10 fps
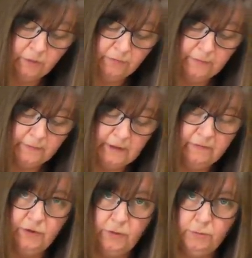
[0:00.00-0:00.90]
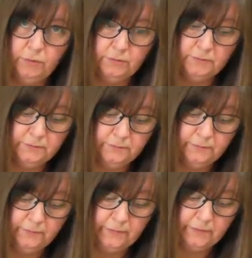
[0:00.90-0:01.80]
off if you
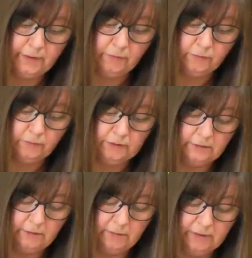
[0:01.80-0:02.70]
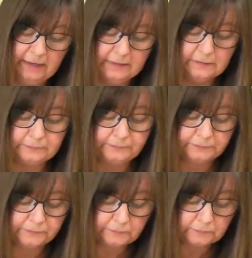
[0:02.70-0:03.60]
don't draw it in the right place,
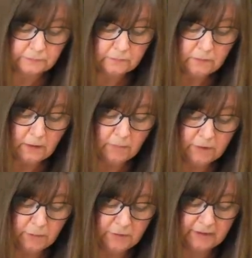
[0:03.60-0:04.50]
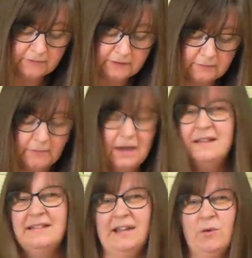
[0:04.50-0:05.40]
but you would have to
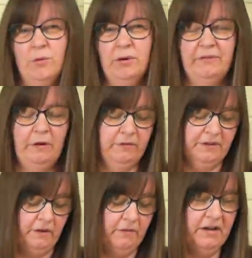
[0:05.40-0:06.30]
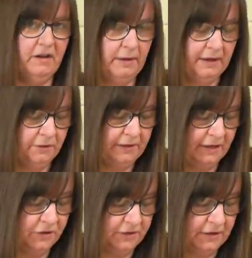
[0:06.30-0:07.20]
take all of it off. I don't really know how you'd
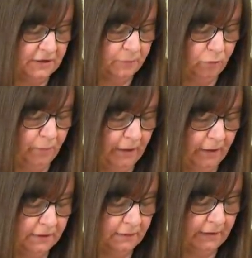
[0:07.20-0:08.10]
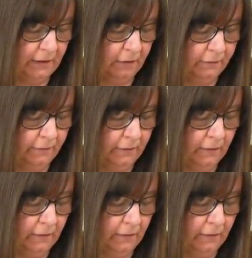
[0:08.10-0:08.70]
get just a small part of it off,